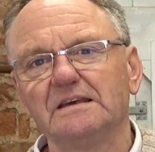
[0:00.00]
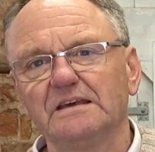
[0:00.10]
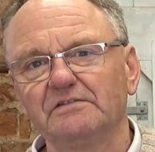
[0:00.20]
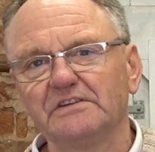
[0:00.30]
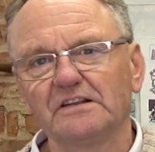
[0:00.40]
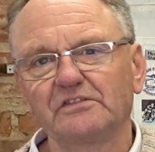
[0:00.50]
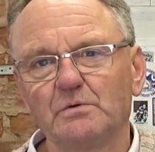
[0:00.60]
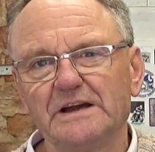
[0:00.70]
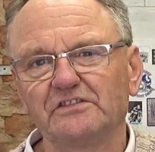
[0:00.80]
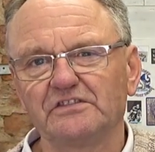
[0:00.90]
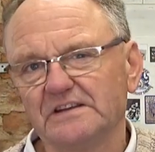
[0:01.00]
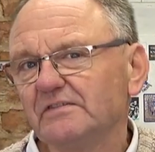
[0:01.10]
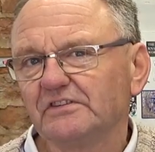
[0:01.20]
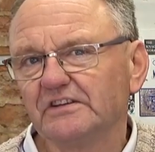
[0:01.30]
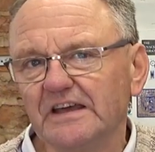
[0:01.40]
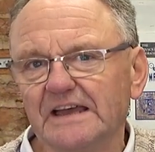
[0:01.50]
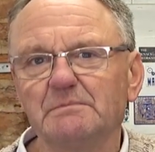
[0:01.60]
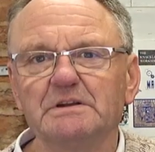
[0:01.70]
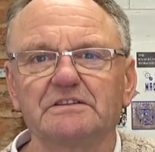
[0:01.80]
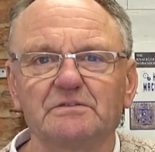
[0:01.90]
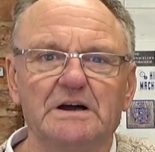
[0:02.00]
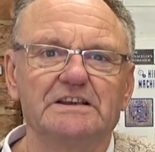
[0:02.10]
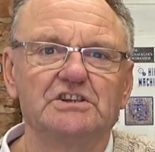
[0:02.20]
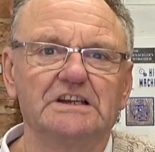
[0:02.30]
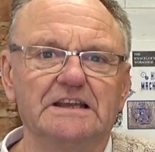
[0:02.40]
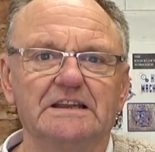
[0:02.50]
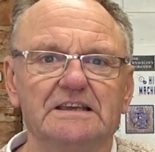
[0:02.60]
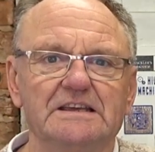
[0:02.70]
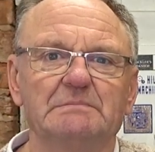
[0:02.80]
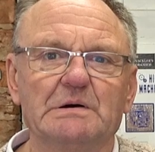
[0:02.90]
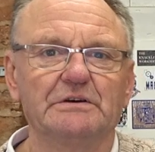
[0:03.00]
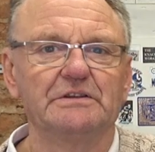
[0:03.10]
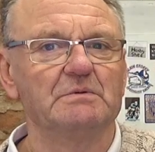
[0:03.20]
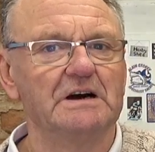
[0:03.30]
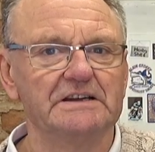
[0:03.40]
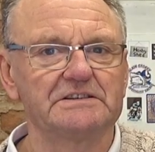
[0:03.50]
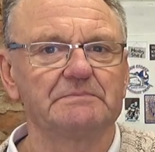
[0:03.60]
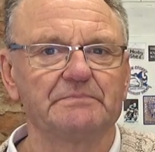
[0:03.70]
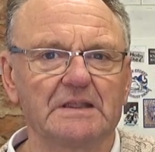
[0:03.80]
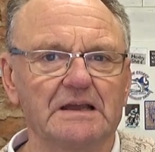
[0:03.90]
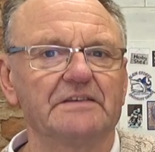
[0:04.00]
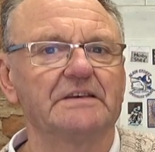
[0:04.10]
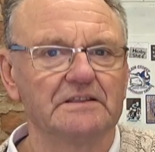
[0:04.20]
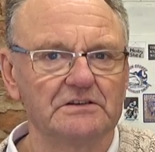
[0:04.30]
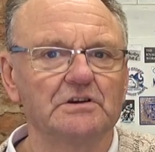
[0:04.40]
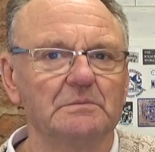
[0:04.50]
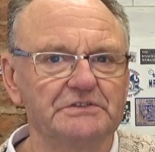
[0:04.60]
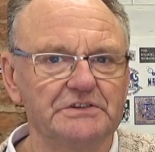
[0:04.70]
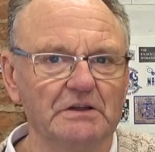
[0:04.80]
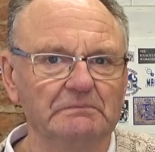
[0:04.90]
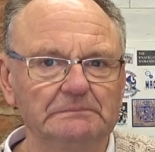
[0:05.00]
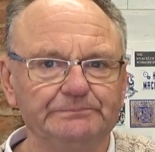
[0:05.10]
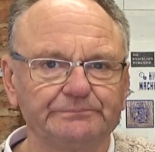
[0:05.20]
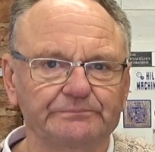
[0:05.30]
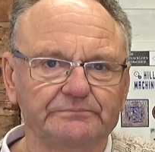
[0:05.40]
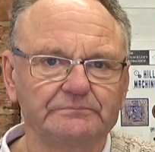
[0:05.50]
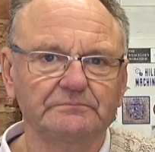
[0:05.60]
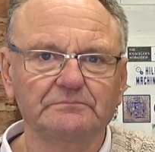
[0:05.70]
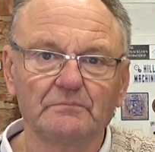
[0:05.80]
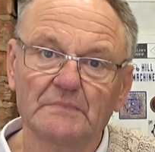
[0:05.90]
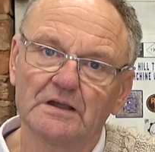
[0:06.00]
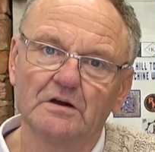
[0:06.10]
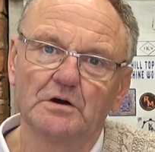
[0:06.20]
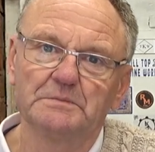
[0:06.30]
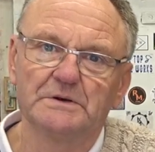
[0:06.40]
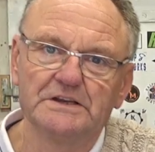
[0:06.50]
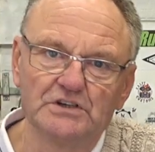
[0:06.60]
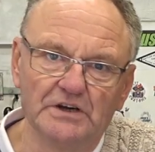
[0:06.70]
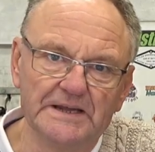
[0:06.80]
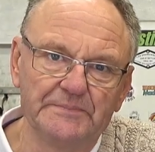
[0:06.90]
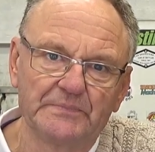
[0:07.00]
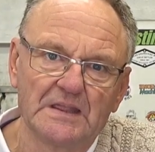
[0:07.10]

It feels quite stiff today, but it's quite chilly in here, but otherwise, I think the job's done. I hope you enjoy it.